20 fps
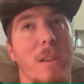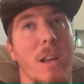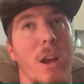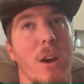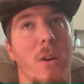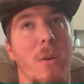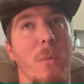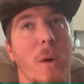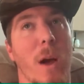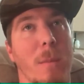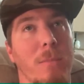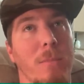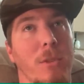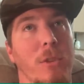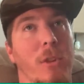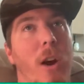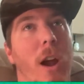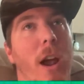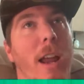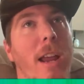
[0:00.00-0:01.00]

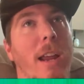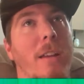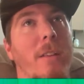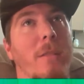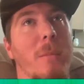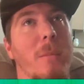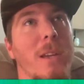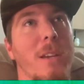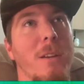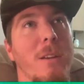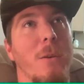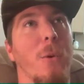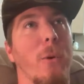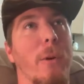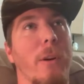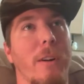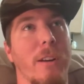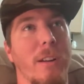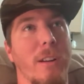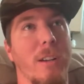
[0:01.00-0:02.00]
Me and
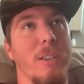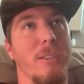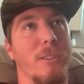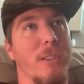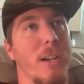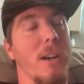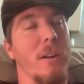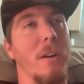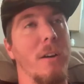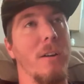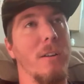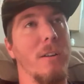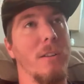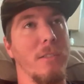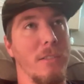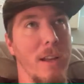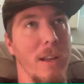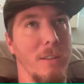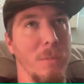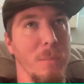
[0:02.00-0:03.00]
Corey are going to try our
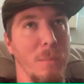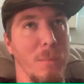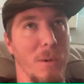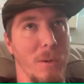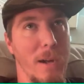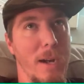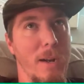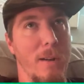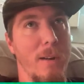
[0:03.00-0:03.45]
hardest not to put